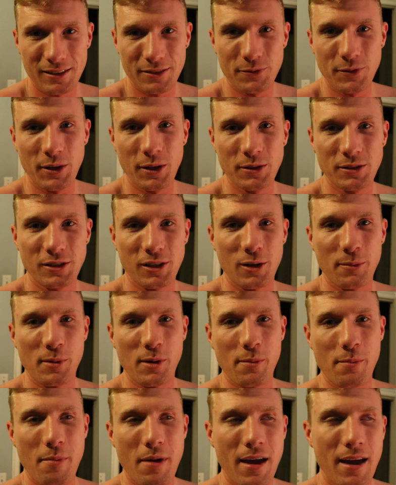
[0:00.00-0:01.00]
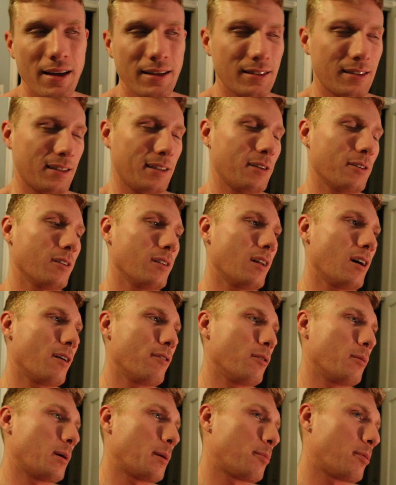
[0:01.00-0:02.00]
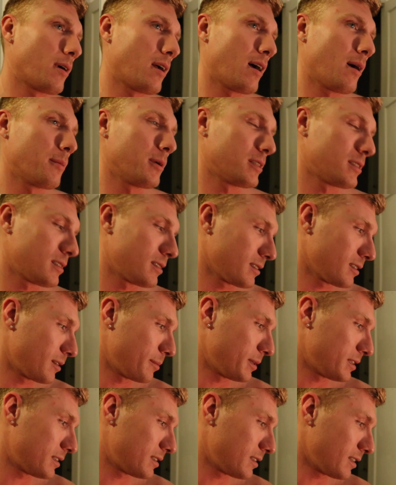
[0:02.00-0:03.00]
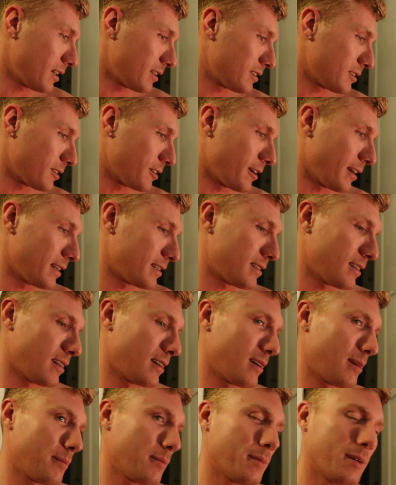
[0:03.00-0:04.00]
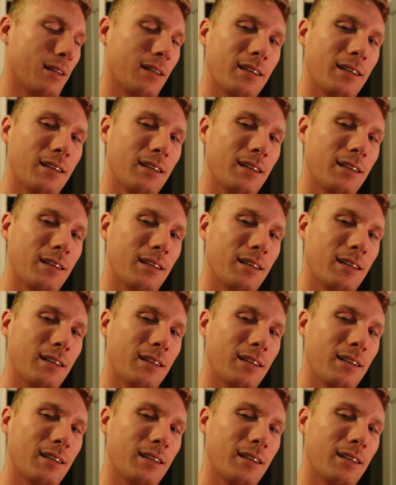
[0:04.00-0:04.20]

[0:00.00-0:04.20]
The videos are going to be amazing. You'll love them, I promise. It's going to be such a great time.